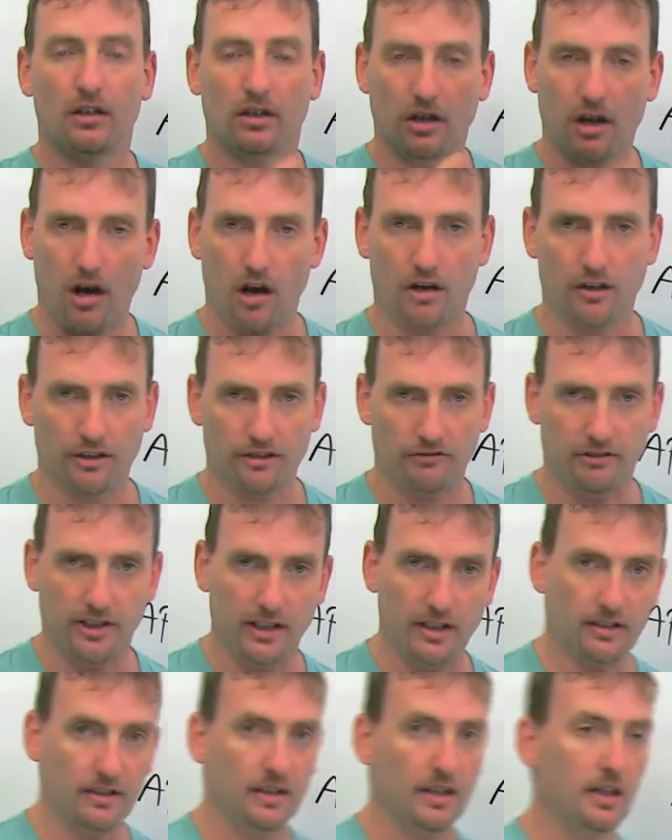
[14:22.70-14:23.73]

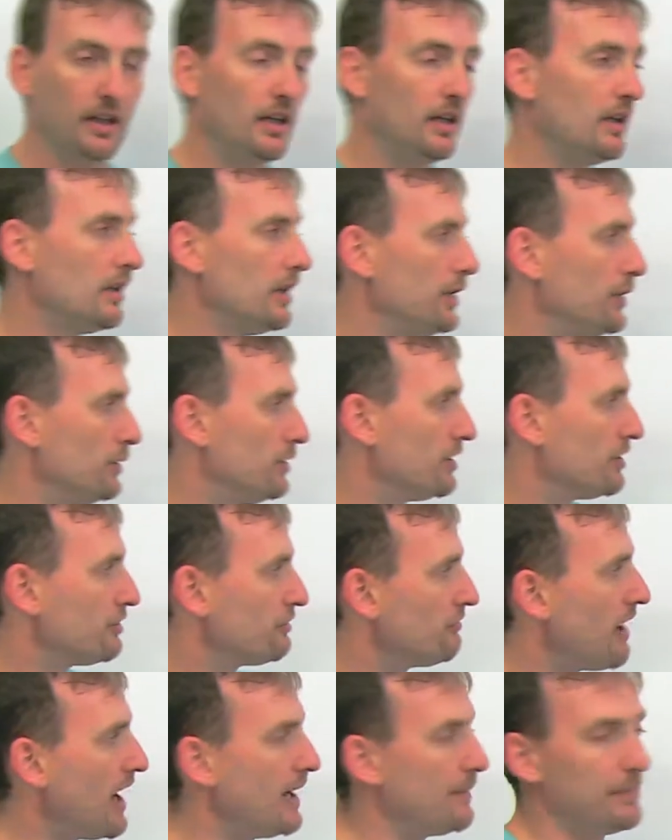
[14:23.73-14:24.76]
concrete? You
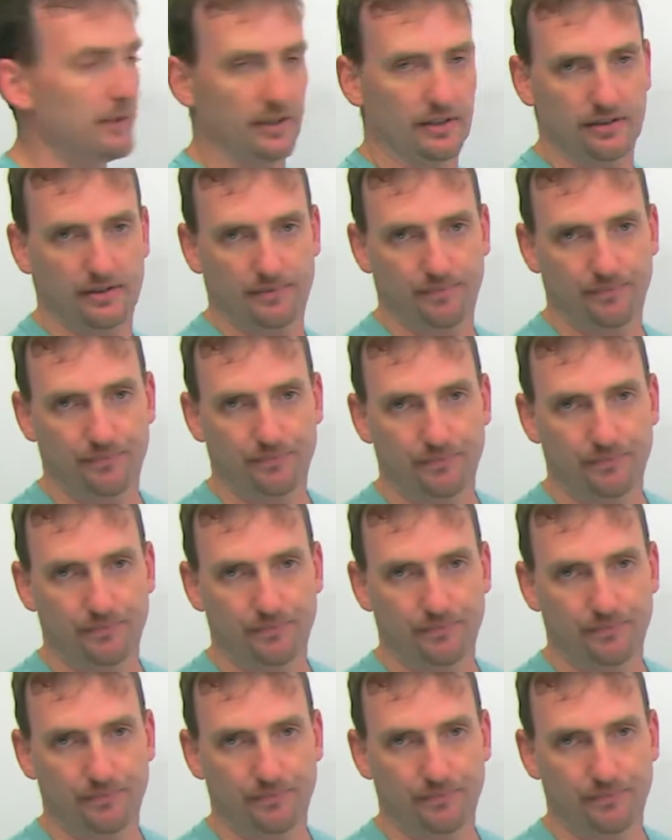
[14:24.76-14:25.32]
describe it.